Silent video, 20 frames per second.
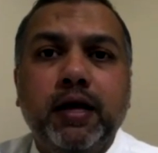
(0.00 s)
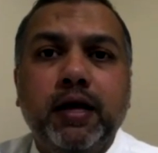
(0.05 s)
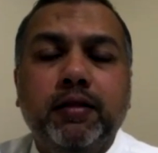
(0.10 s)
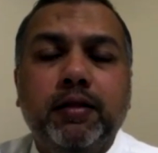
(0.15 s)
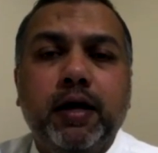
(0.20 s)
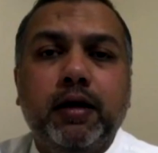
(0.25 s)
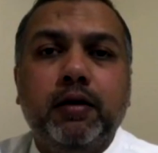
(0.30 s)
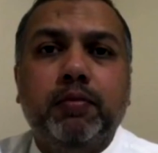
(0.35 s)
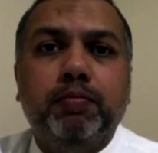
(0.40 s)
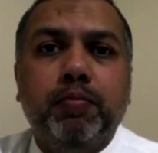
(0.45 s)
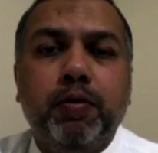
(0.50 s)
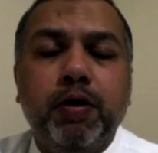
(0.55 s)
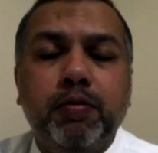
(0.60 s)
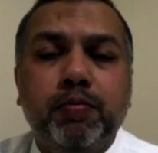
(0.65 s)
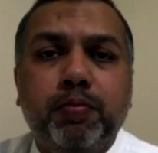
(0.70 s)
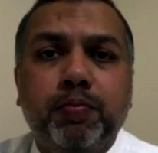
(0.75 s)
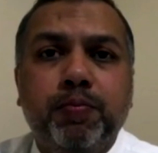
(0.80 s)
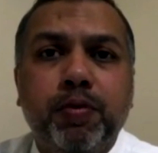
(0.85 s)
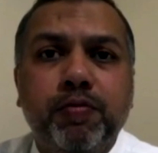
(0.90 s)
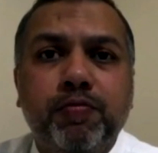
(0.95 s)
saying that
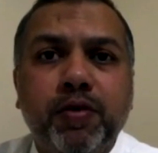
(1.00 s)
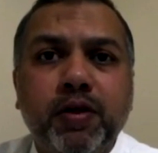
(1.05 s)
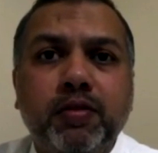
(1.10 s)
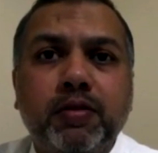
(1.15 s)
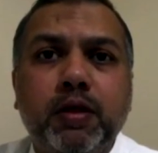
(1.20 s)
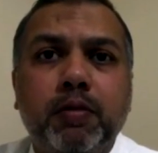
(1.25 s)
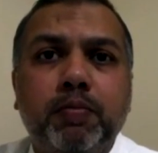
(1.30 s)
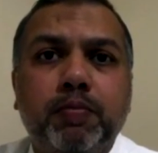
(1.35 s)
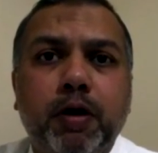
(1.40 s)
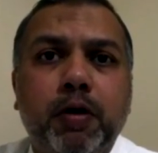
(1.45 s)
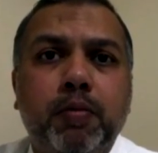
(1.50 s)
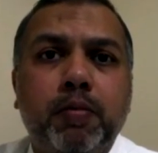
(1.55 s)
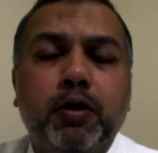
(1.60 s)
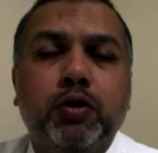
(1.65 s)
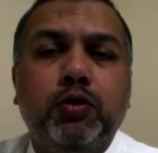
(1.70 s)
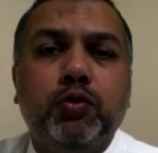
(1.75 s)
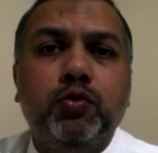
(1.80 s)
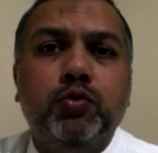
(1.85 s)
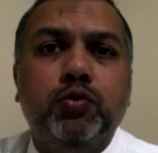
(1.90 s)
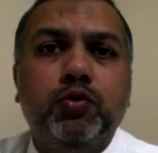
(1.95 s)
pre- prevent the
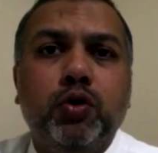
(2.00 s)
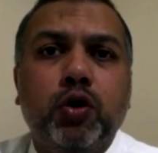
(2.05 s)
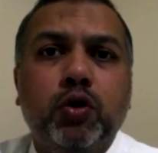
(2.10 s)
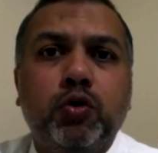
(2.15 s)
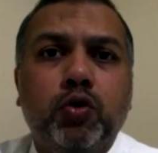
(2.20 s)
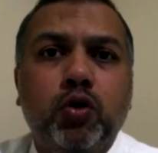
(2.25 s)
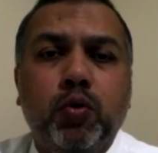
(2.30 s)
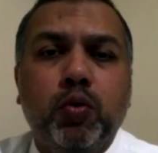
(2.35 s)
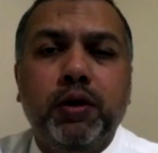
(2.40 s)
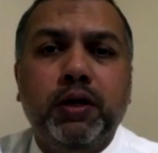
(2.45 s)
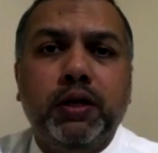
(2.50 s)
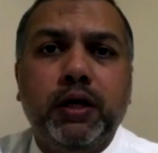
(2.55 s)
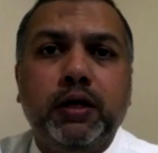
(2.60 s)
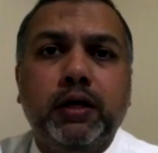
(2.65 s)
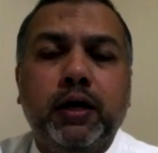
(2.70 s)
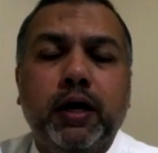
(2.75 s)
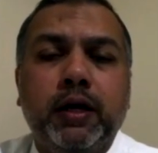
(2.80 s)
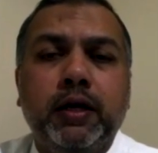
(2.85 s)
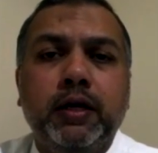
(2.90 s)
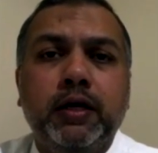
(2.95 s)
Burma from not
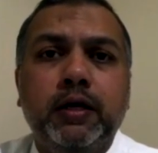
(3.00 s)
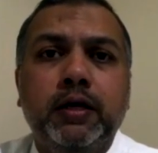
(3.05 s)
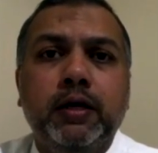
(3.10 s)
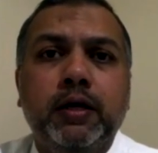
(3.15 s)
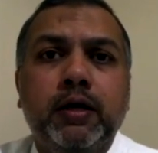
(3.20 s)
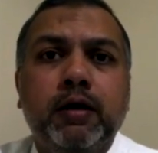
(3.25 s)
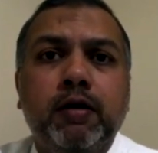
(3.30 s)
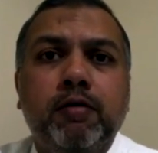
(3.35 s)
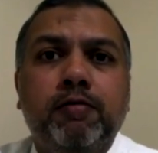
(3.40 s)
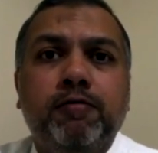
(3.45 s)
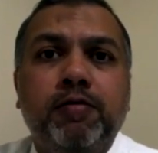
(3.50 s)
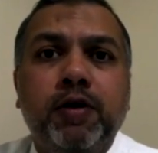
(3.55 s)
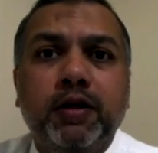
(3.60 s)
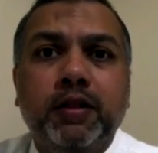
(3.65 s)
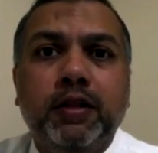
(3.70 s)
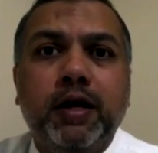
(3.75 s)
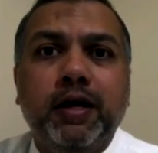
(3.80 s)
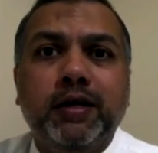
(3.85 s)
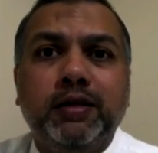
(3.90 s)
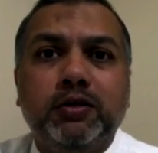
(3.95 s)
committing any
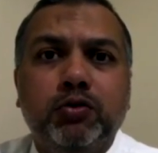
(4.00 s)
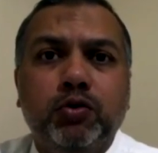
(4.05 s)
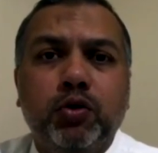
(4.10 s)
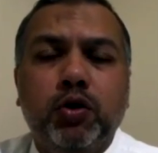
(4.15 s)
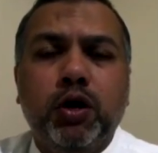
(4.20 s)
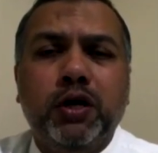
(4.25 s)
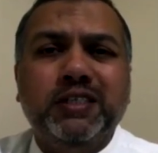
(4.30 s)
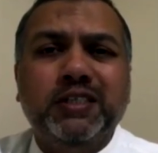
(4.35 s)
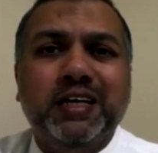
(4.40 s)
further,